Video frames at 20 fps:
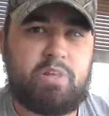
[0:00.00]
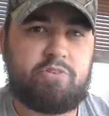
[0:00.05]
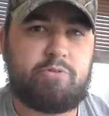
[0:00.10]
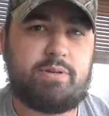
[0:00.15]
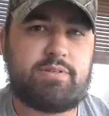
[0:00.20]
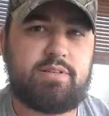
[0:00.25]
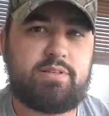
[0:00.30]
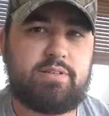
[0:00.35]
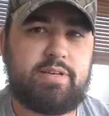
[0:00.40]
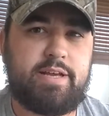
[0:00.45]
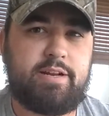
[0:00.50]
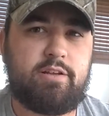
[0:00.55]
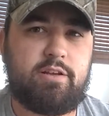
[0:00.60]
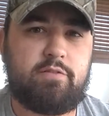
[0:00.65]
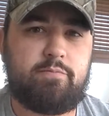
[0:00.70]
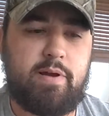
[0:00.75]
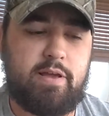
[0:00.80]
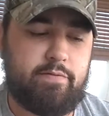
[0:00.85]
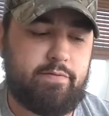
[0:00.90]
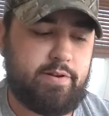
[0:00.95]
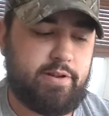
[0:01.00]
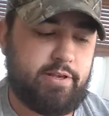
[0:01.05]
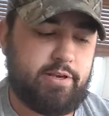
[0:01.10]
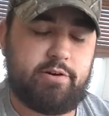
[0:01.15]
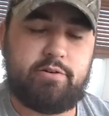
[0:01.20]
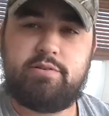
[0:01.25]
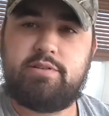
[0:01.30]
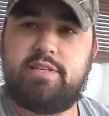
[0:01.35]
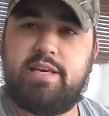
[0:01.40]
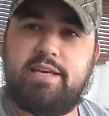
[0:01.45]
So as the title of my
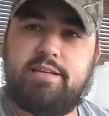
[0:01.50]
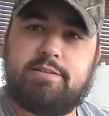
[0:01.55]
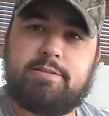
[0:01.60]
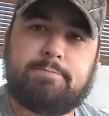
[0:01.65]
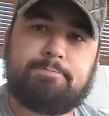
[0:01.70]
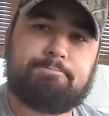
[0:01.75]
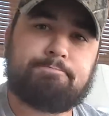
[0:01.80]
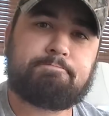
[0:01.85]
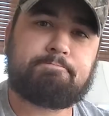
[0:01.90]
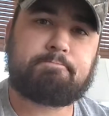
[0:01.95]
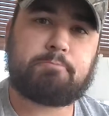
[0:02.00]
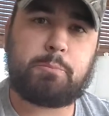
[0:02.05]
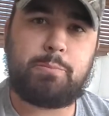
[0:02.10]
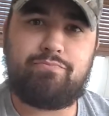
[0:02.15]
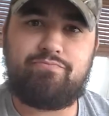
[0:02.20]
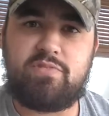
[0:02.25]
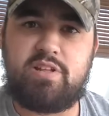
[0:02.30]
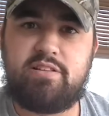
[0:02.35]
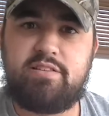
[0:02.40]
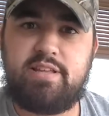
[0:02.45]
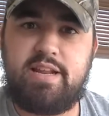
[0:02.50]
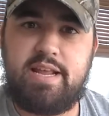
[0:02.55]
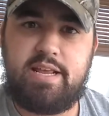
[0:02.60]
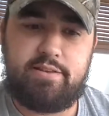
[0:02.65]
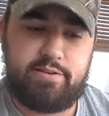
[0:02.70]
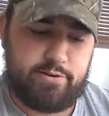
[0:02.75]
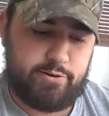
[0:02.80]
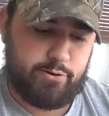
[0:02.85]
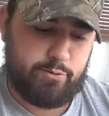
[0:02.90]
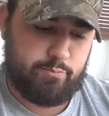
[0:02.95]
video states, today
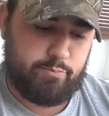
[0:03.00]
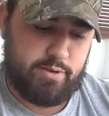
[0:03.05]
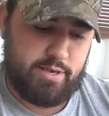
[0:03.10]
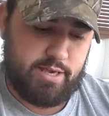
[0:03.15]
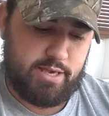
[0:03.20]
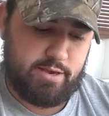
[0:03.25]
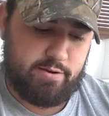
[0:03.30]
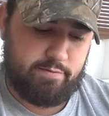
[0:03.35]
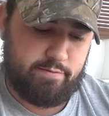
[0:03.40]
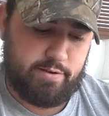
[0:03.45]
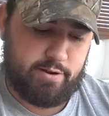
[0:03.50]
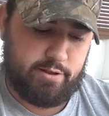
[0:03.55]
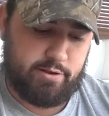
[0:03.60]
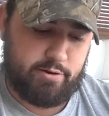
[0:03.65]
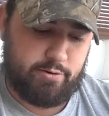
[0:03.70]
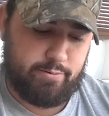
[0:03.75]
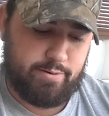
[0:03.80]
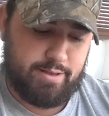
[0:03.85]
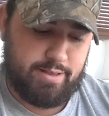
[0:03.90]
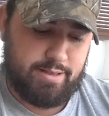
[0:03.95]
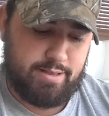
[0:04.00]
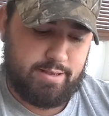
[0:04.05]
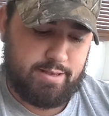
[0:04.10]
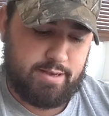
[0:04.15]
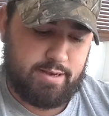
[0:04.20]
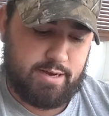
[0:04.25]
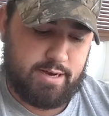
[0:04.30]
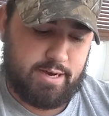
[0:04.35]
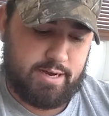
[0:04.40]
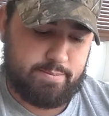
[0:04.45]
is going to be a video
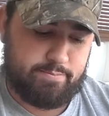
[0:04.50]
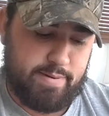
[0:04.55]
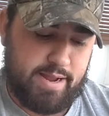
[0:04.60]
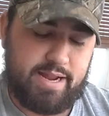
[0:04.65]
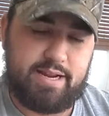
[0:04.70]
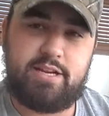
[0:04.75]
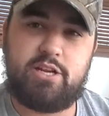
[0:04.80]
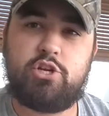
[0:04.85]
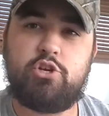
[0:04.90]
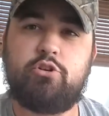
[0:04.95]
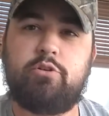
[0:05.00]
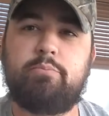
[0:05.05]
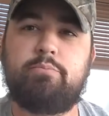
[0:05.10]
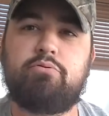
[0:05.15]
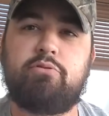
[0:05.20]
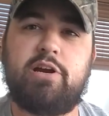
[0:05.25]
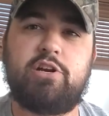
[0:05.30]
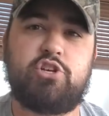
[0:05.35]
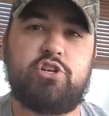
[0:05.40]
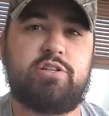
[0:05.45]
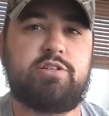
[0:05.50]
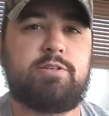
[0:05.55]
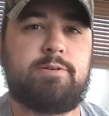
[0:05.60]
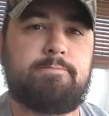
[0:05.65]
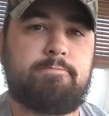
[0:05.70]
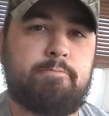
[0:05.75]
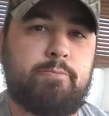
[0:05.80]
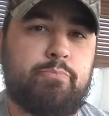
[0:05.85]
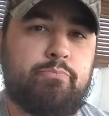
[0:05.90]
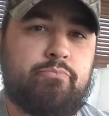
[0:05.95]
on my initial impressions
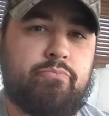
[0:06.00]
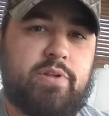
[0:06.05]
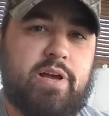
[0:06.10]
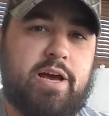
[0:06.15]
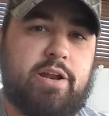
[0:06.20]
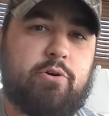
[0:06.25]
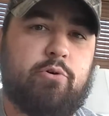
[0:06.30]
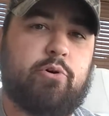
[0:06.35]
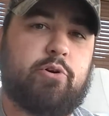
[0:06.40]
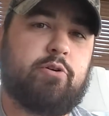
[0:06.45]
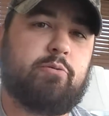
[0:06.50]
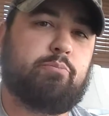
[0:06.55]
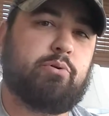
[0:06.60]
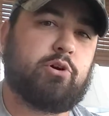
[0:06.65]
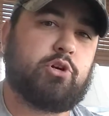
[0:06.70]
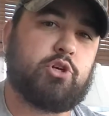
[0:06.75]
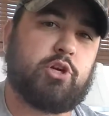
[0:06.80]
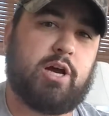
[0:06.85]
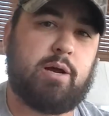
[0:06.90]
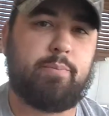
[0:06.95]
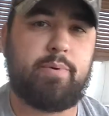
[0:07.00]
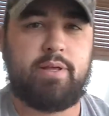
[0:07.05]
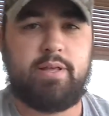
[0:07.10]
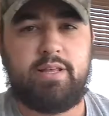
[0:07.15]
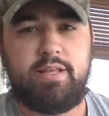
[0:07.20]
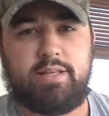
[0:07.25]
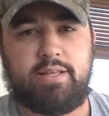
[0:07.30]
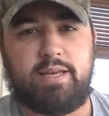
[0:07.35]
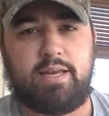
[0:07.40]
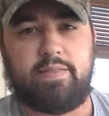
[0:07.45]
on Hornet bookshop.
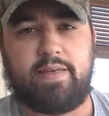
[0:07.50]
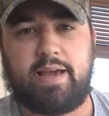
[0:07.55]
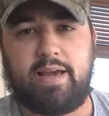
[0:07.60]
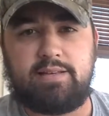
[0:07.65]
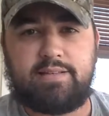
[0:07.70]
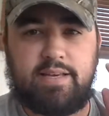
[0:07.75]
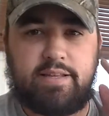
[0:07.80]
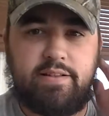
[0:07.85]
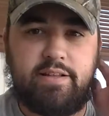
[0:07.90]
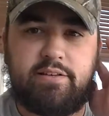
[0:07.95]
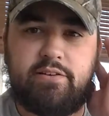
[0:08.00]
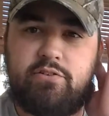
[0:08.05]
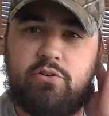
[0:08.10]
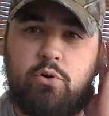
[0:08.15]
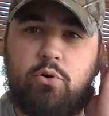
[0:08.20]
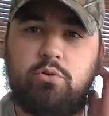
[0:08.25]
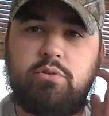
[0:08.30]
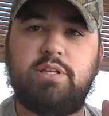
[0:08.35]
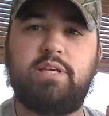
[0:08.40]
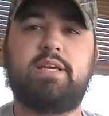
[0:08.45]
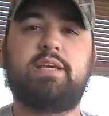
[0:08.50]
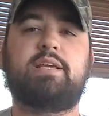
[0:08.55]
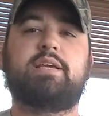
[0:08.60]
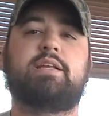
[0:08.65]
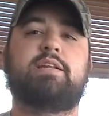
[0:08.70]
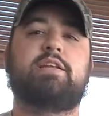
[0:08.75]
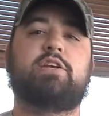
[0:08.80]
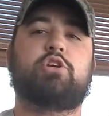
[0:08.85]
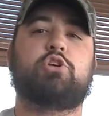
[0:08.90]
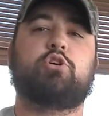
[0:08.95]
And like I said, this is only
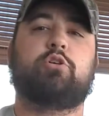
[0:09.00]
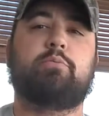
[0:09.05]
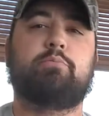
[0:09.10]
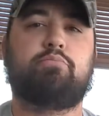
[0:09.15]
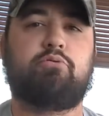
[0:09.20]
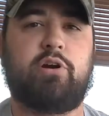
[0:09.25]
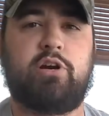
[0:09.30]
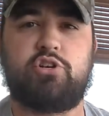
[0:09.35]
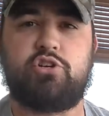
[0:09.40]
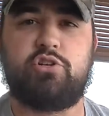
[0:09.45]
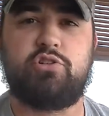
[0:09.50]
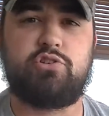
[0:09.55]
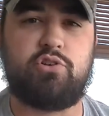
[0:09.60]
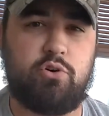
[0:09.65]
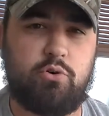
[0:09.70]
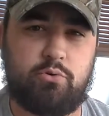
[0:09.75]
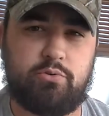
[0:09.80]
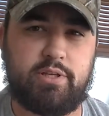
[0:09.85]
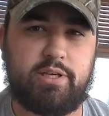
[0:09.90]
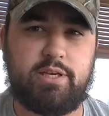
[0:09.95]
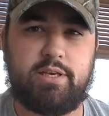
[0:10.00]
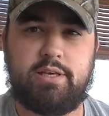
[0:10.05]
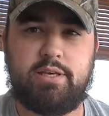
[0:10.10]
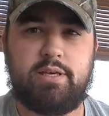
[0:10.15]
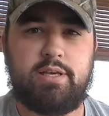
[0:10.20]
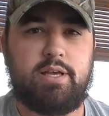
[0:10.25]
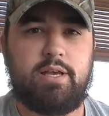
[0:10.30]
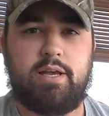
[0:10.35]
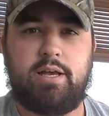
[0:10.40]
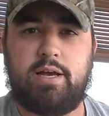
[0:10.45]
initial impressions only.
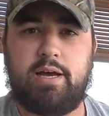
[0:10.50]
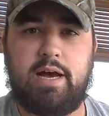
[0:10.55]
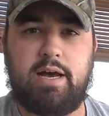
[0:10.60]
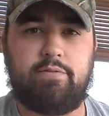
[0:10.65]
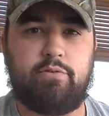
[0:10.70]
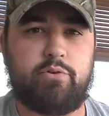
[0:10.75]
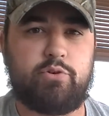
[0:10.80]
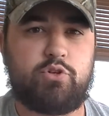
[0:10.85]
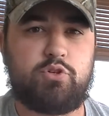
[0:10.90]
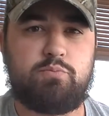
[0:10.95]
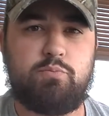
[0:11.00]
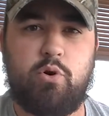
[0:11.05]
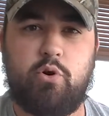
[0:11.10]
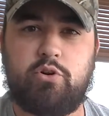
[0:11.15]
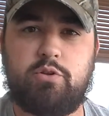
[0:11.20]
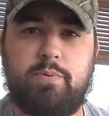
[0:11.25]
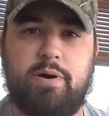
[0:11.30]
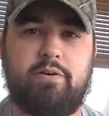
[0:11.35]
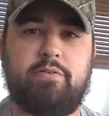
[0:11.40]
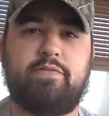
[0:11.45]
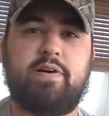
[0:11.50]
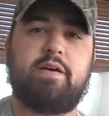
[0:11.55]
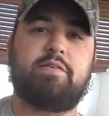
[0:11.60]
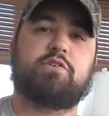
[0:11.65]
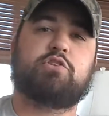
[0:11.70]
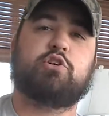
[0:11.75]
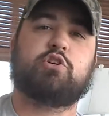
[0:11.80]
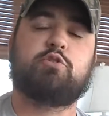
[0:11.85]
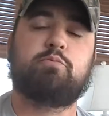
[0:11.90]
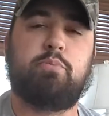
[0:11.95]
I've only smoked about 5
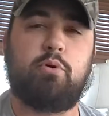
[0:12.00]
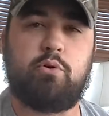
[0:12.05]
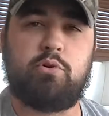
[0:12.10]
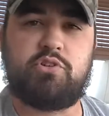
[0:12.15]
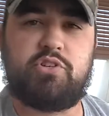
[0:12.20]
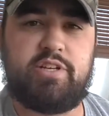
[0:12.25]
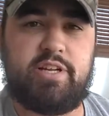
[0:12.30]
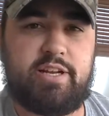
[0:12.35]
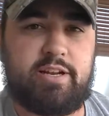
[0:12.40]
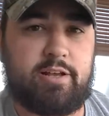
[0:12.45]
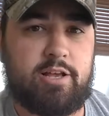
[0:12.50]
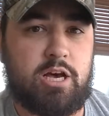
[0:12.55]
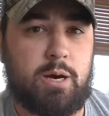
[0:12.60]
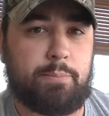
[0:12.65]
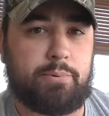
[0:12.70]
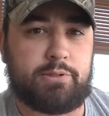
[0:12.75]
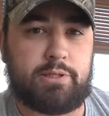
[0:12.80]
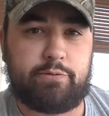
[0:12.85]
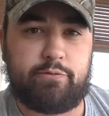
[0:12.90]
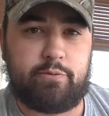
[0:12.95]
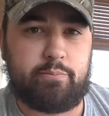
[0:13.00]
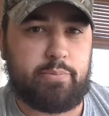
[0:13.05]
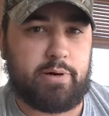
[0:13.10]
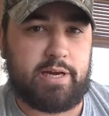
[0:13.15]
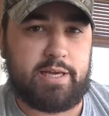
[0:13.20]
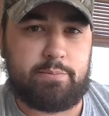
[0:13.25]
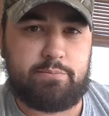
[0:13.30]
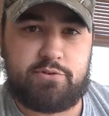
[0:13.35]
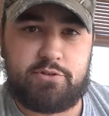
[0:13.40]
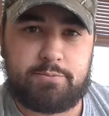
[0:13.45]
or 6 bowls in it and a couple different
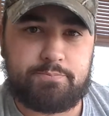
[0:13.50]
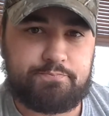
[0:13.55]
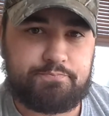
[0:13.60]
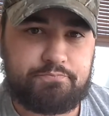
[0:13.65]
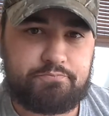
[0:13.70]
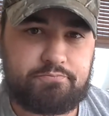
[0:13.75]
pipes.